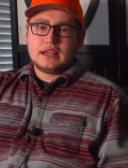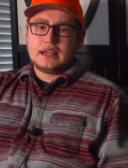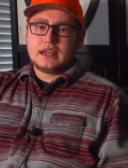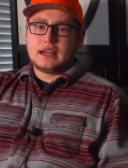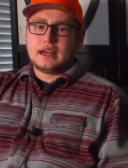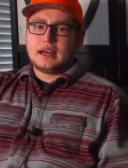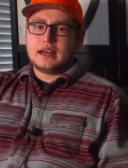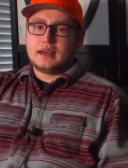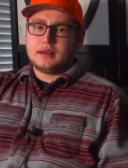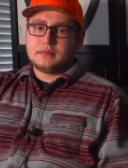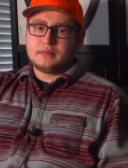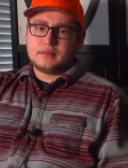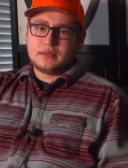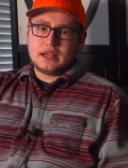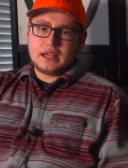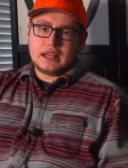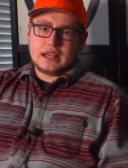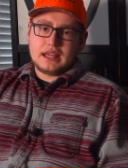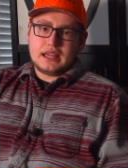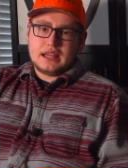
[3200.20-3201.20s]

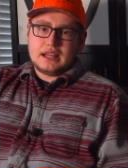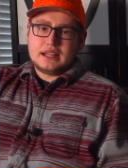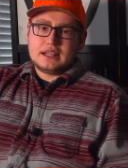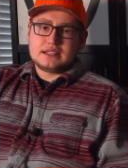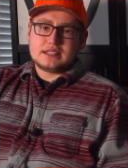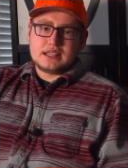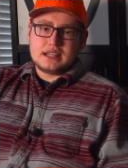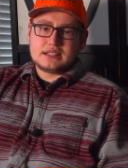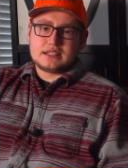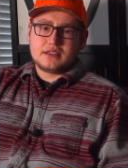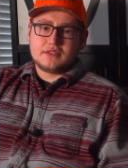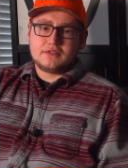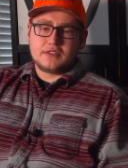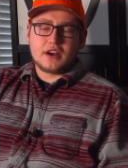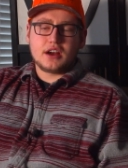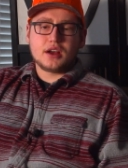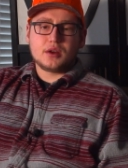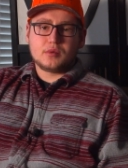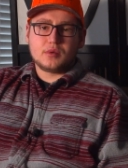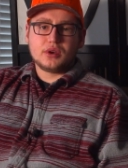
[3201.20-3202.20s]
And it's a
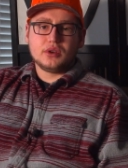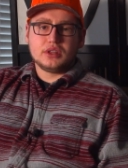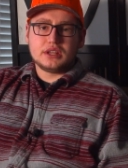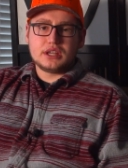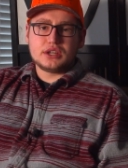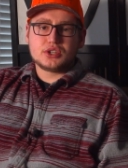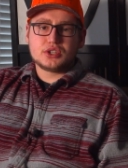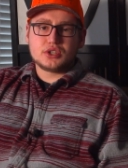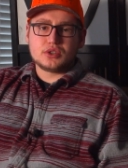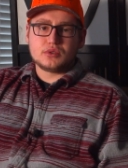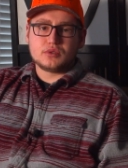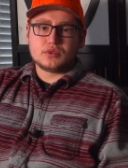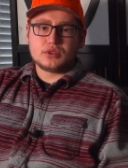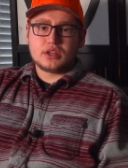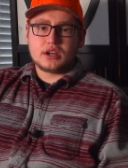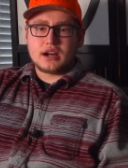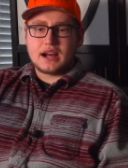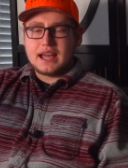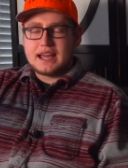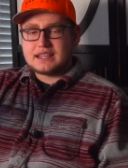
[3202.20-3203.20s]
very real issue.
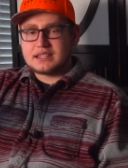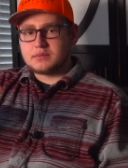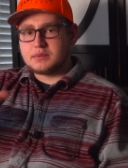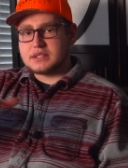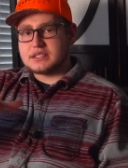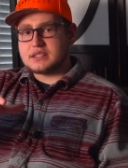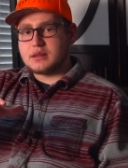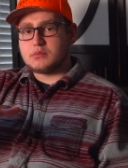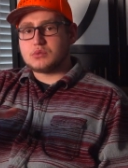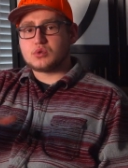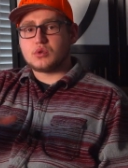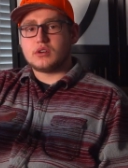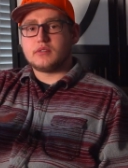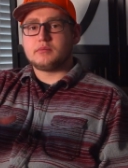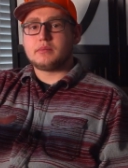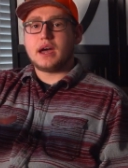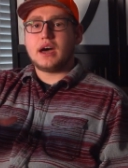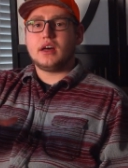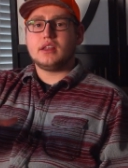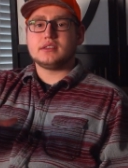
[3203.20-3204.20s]
There has to be some sort
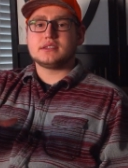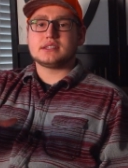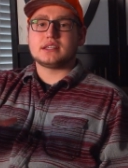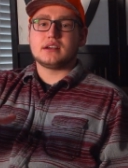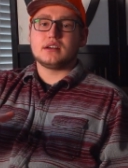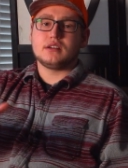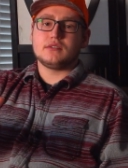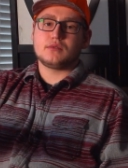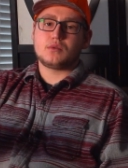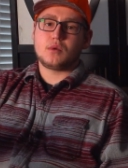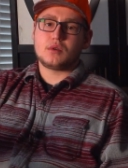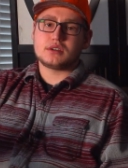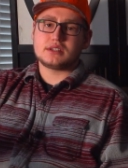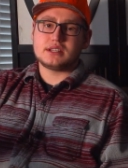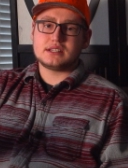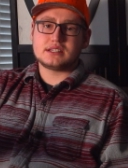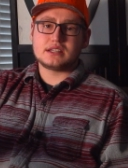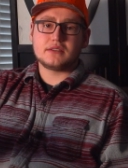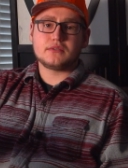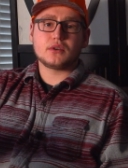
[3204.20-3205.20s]
of balance there. And of course,
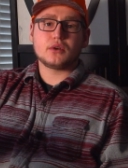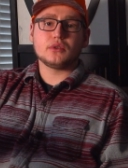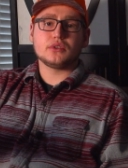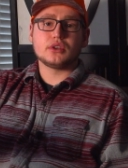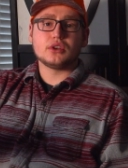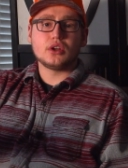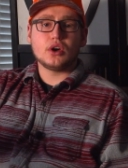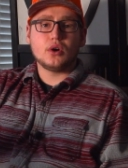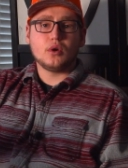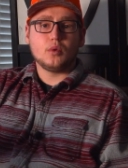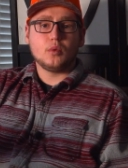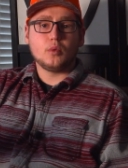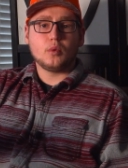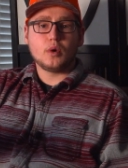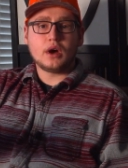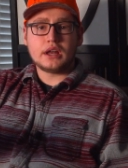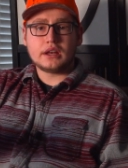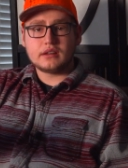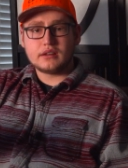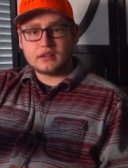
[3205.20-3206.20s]
it's difficult to know
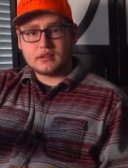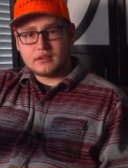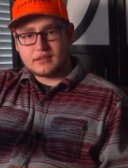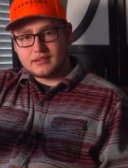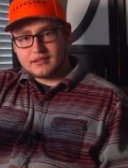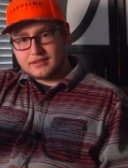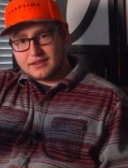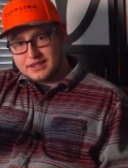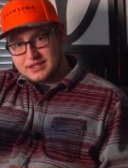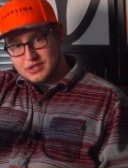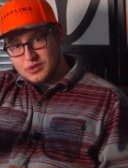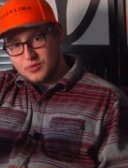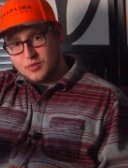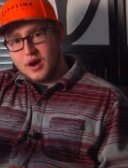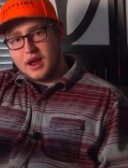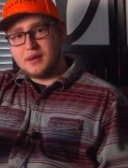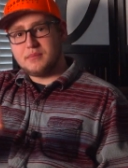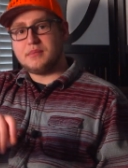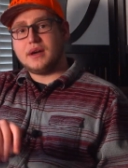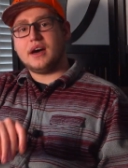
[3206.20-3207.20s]
what is the
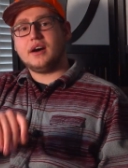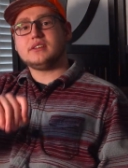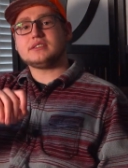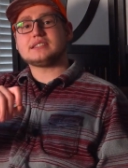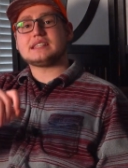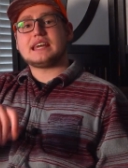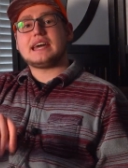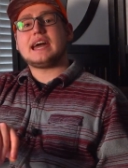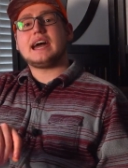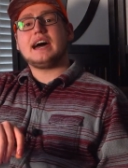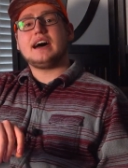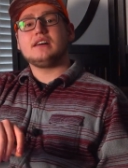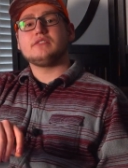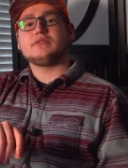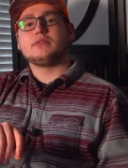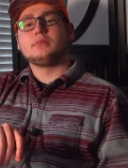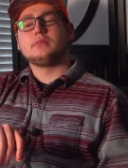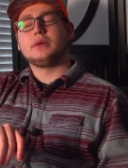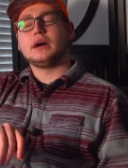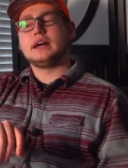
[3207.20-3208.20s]
right balance to
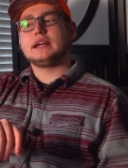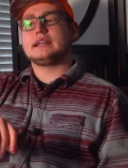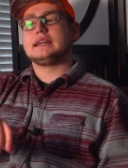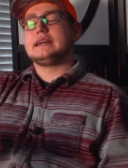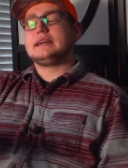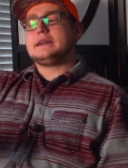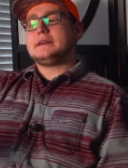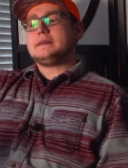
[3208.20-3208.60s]
have. But,